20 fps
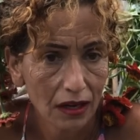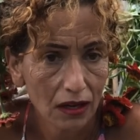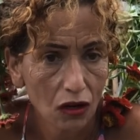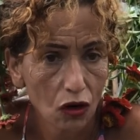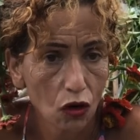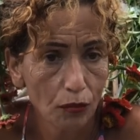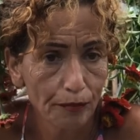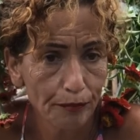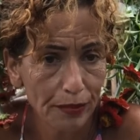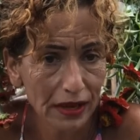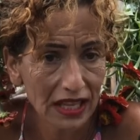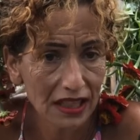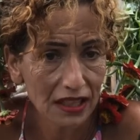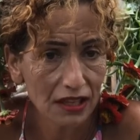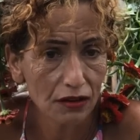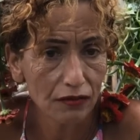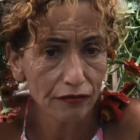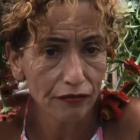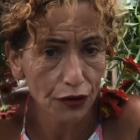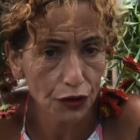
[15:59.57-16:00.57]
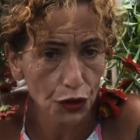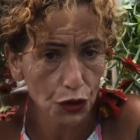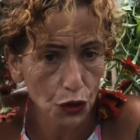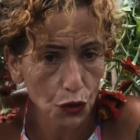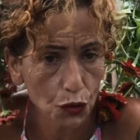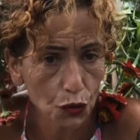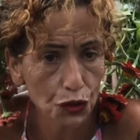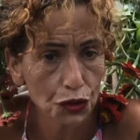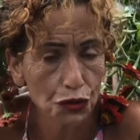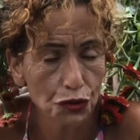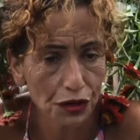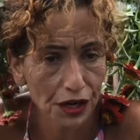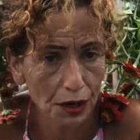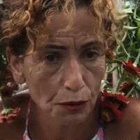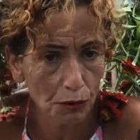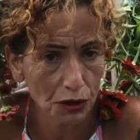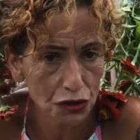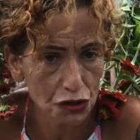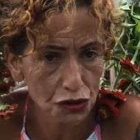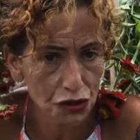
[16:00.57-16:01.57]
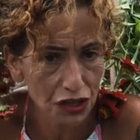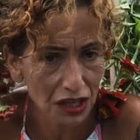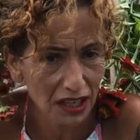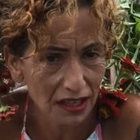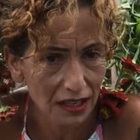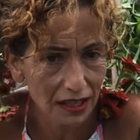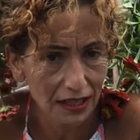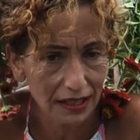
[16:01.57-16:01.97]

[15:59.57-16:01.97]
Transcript: convenient for you. You're in a wheelchair.